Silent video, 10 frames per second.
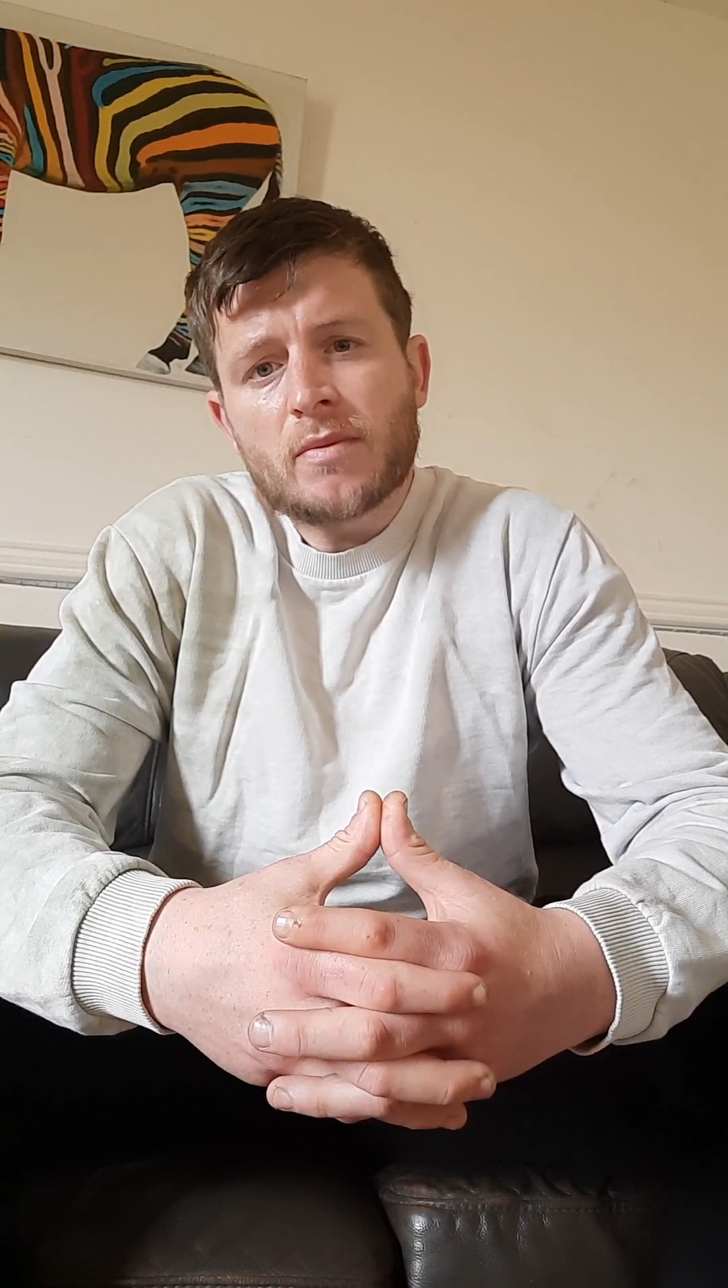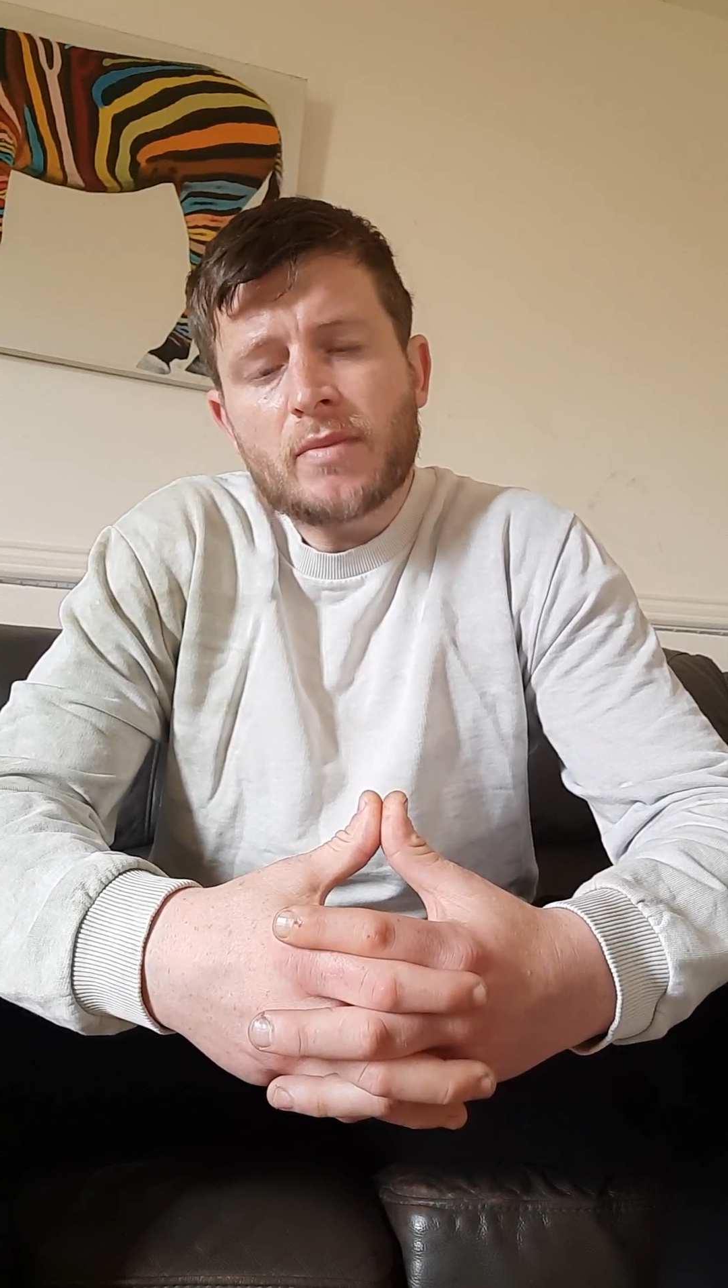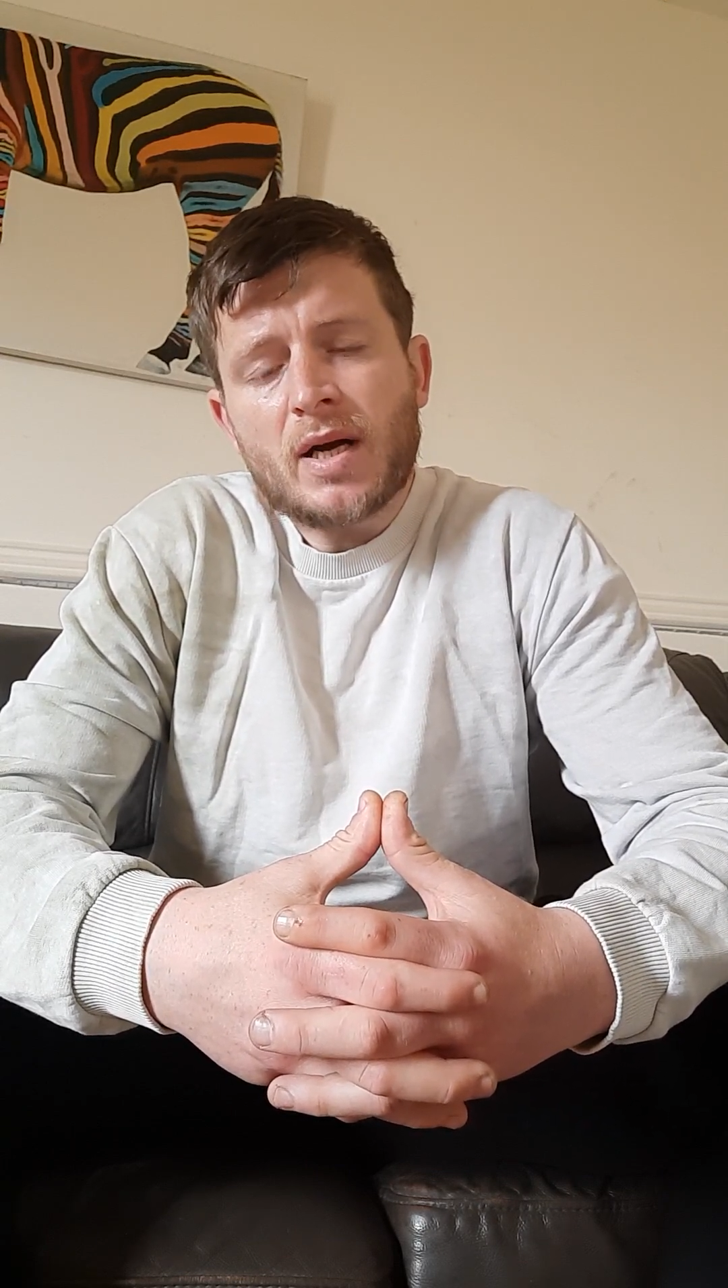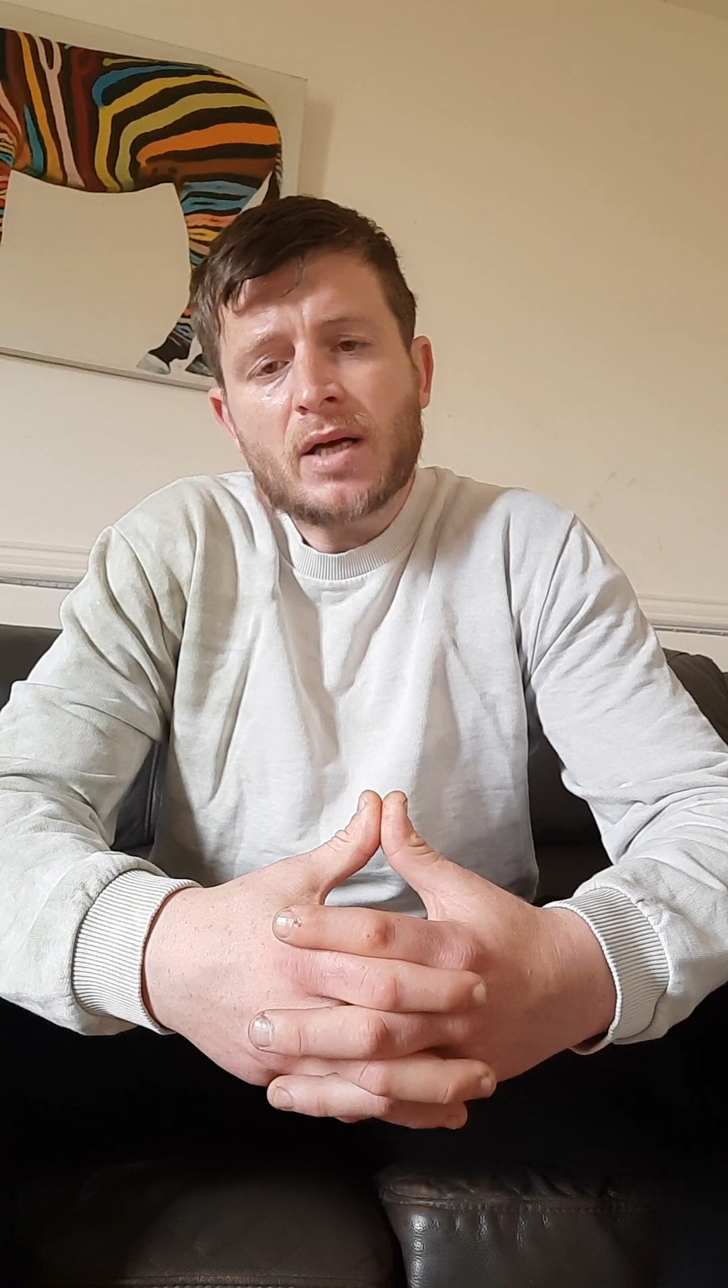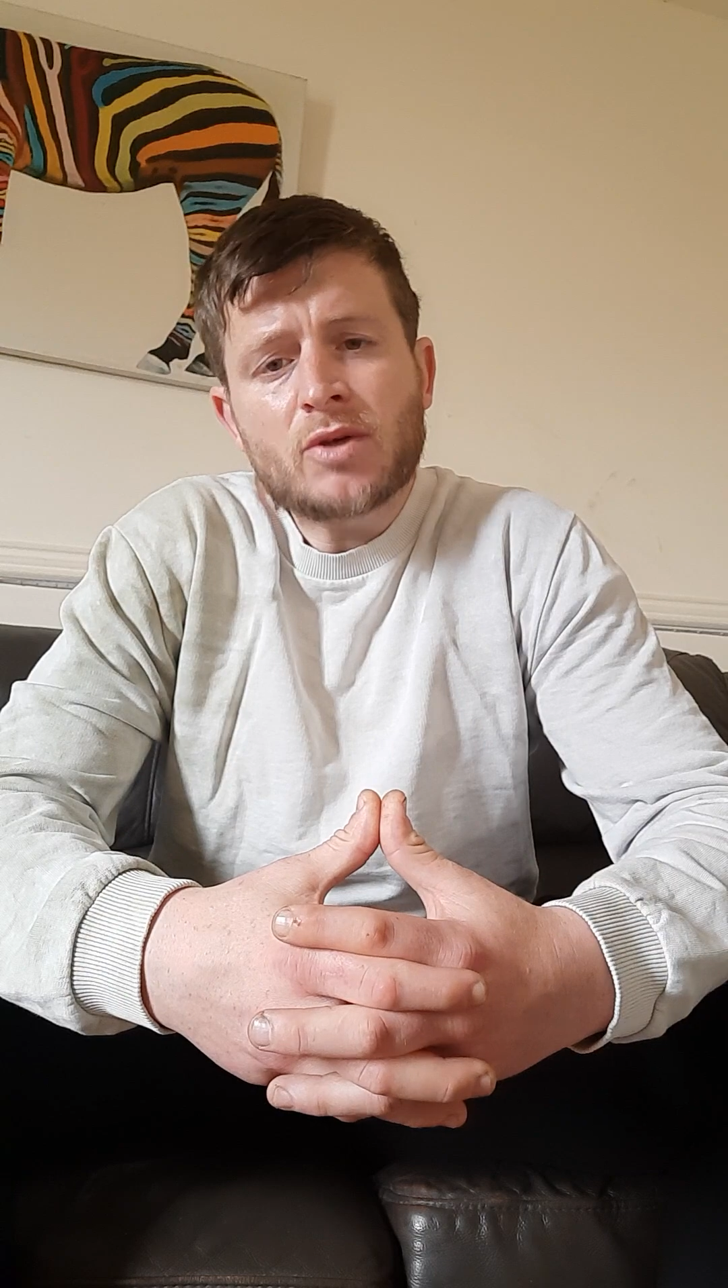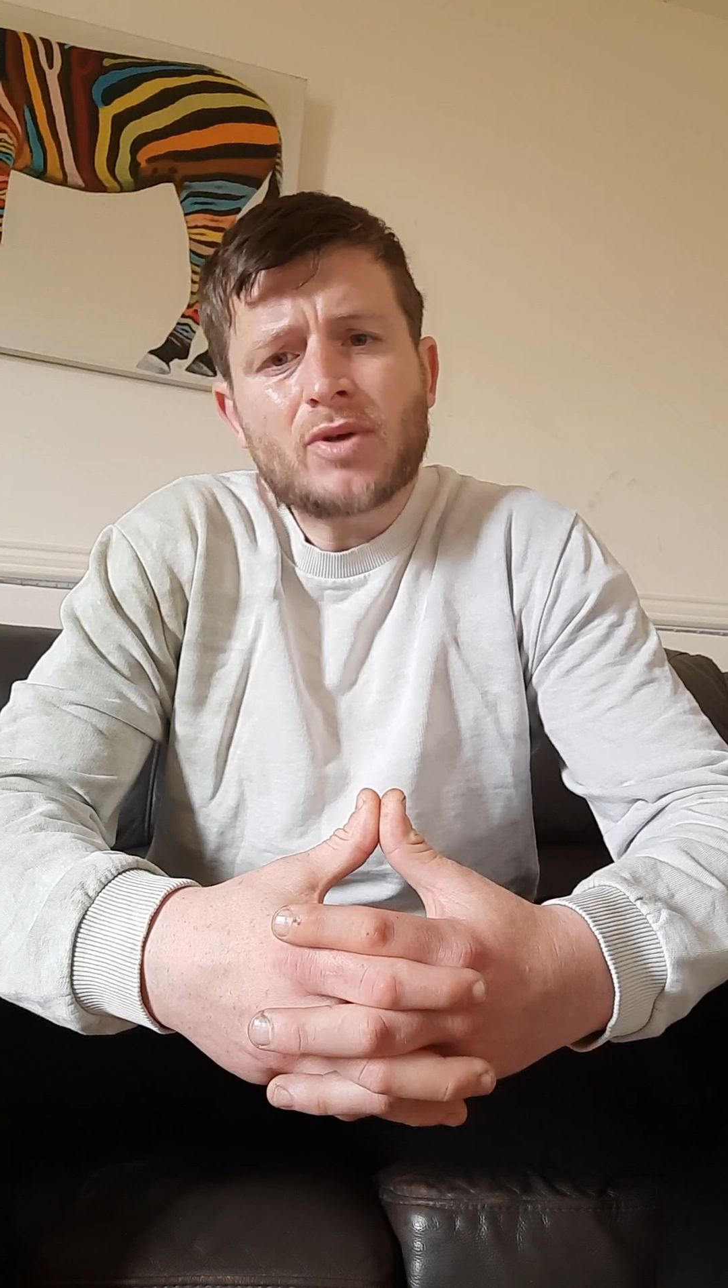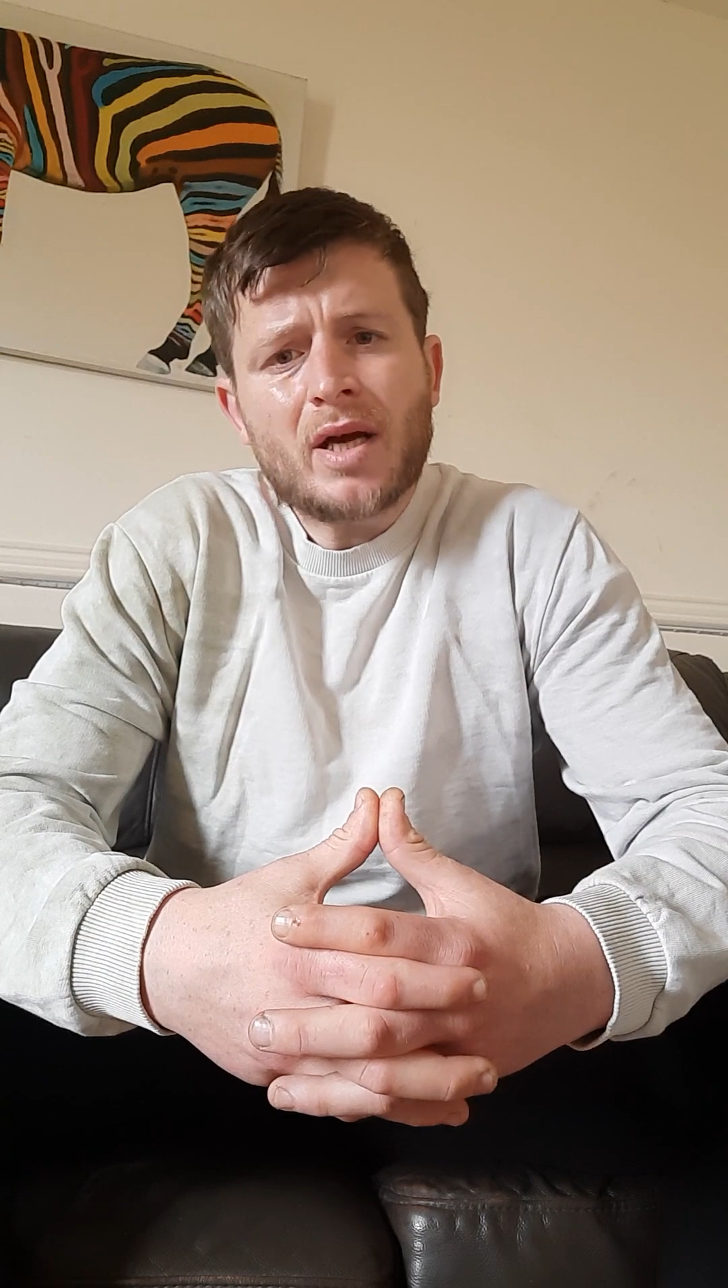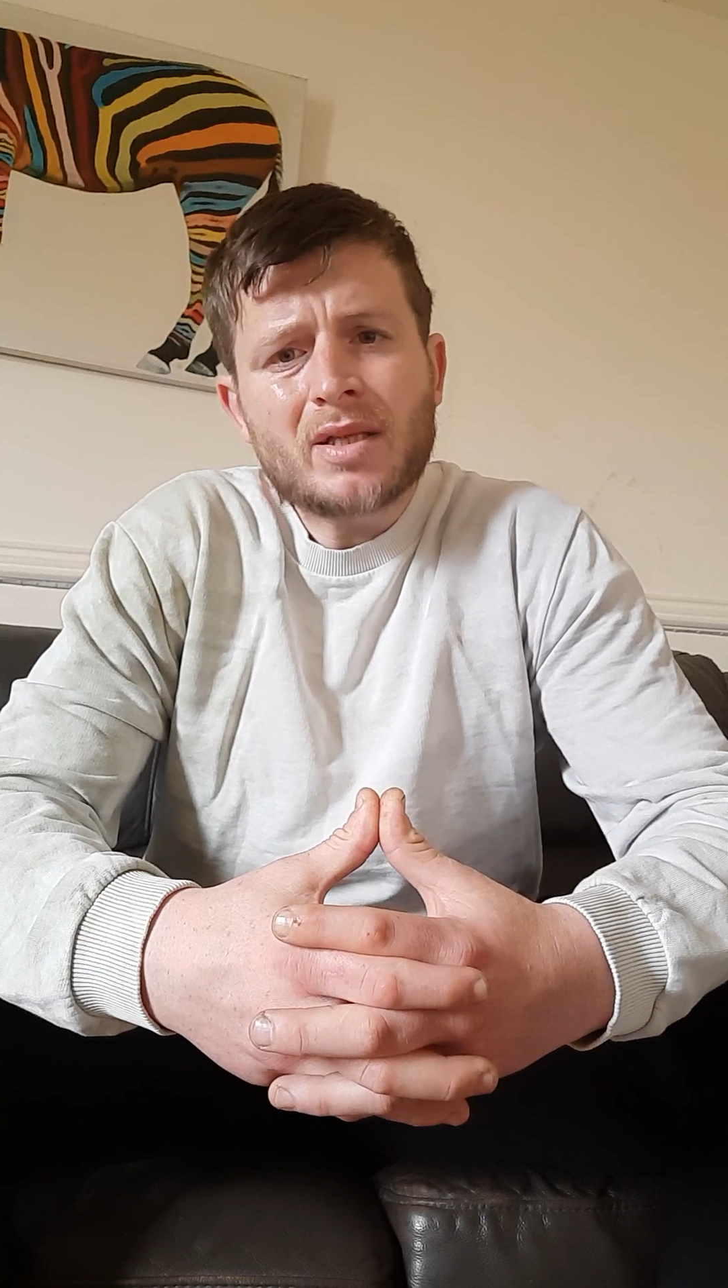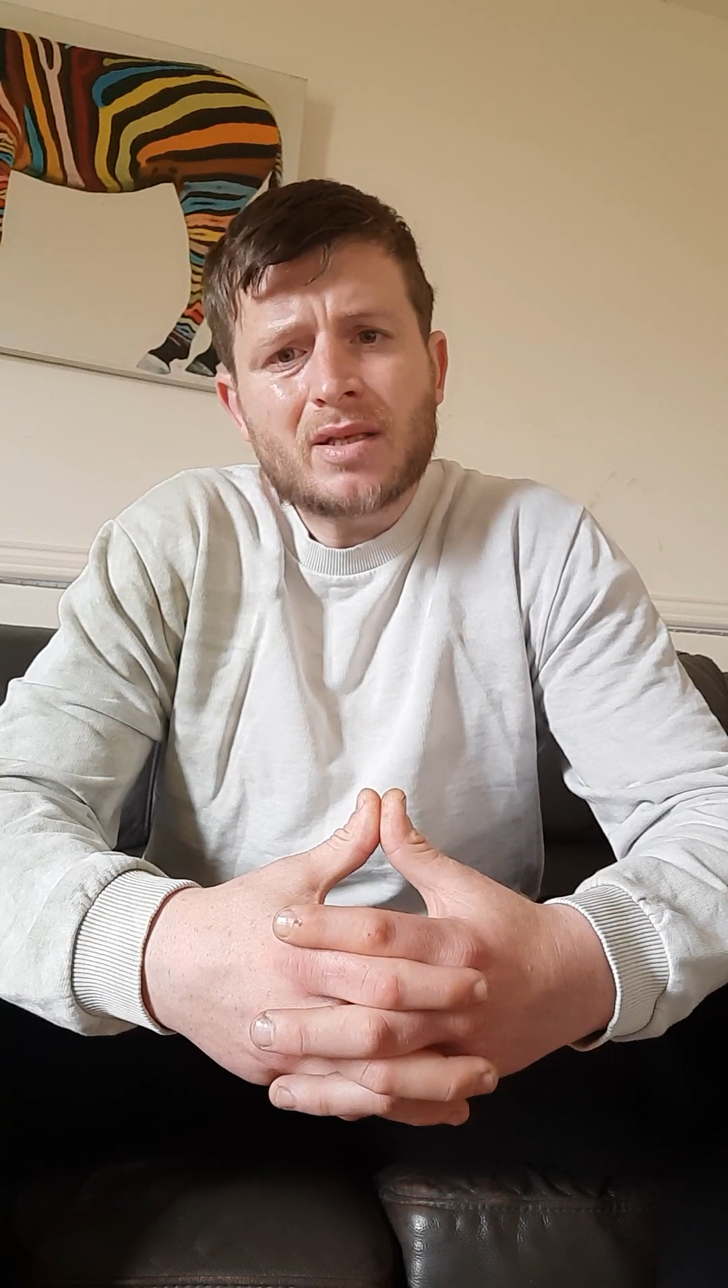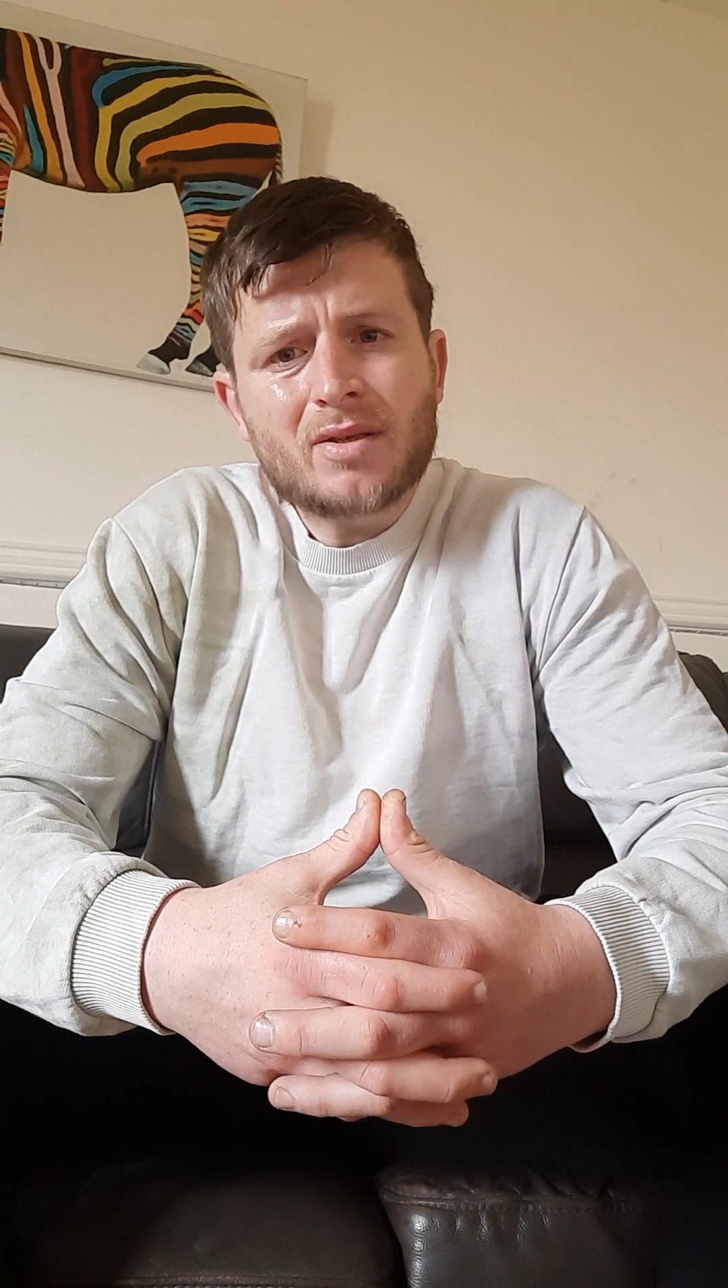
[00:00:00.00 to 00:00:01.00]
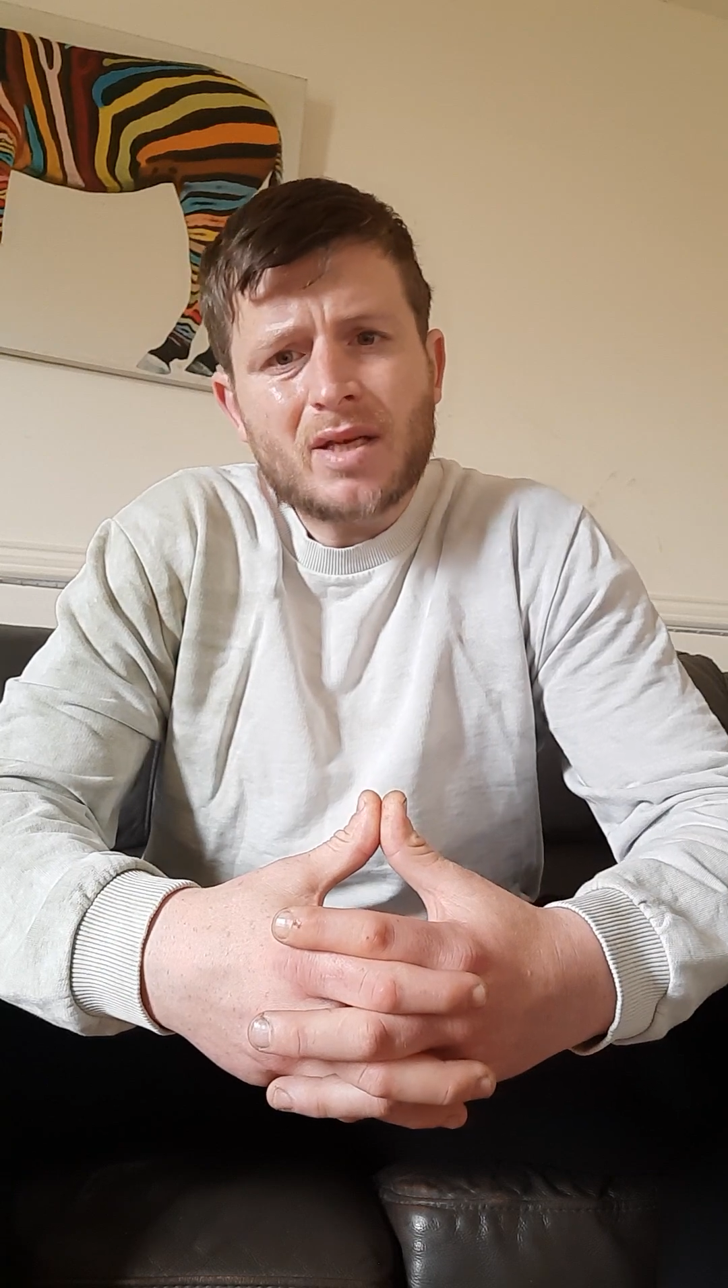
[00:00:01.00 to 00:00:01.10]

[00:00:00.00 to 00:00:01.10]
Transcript: But